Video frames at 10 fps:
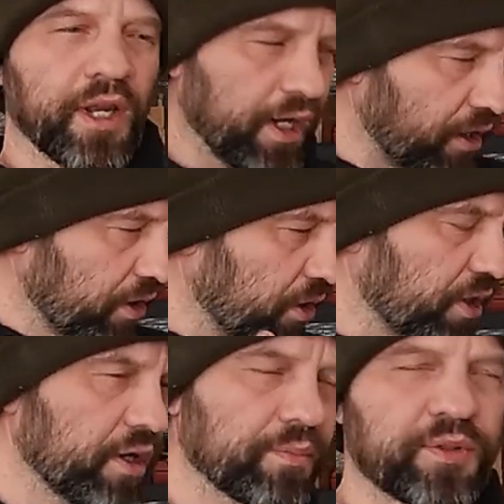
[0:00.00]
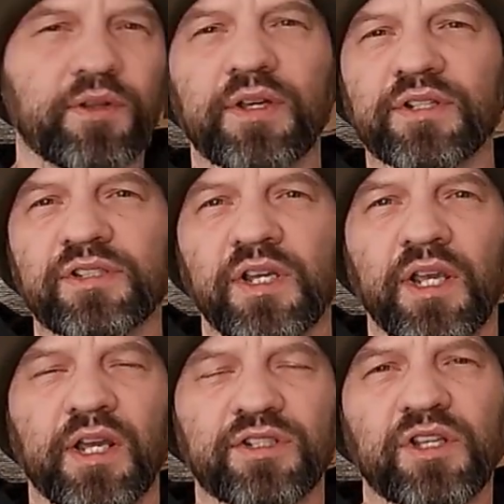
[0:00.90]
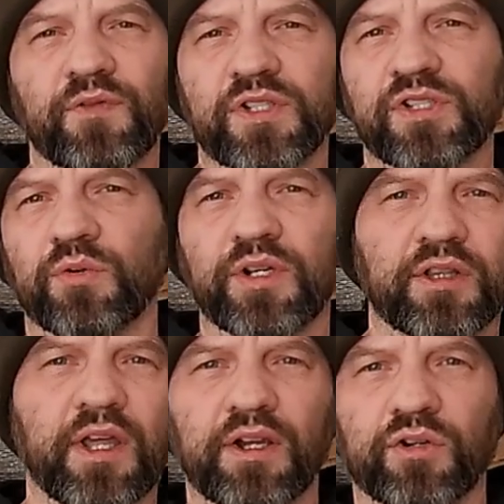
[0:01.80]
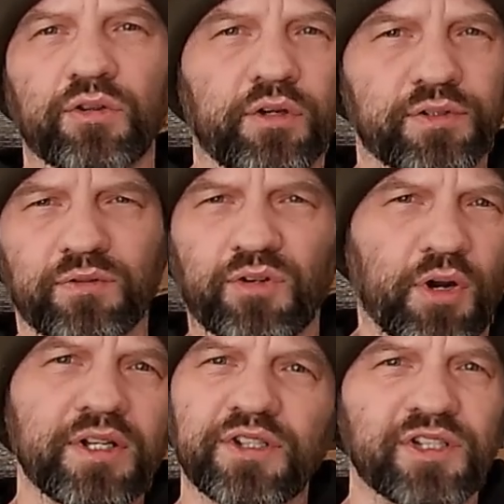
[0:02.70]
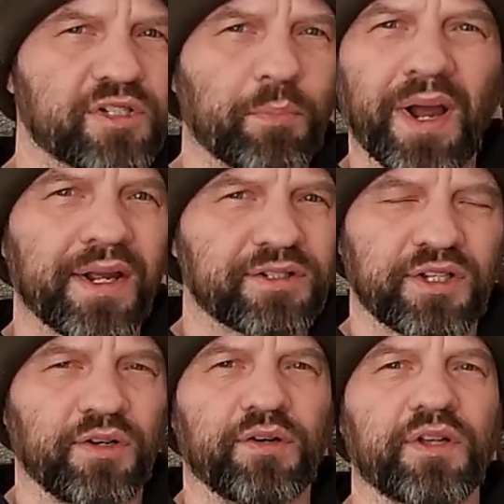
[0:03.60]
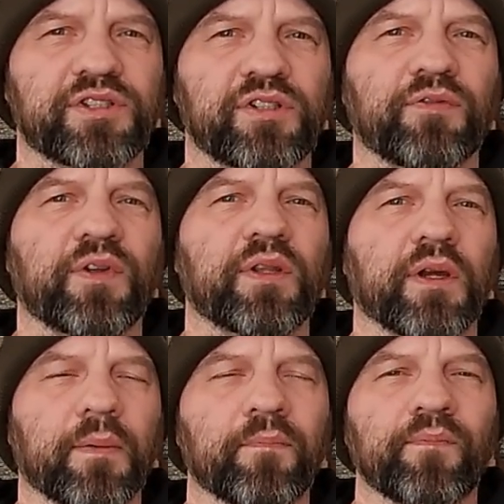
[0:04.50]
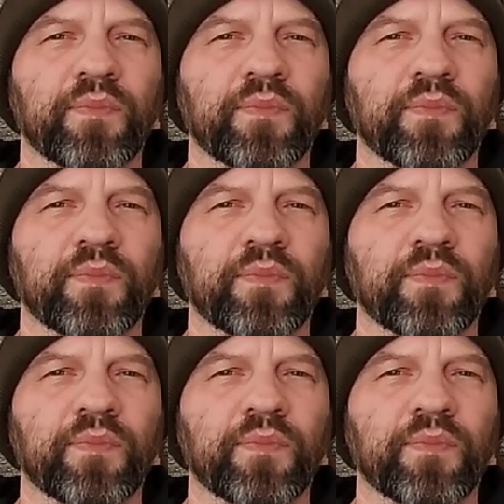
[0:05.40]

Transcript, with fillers: and hook it up to this and see if I still get that the crazy spikes and all that stuff in there.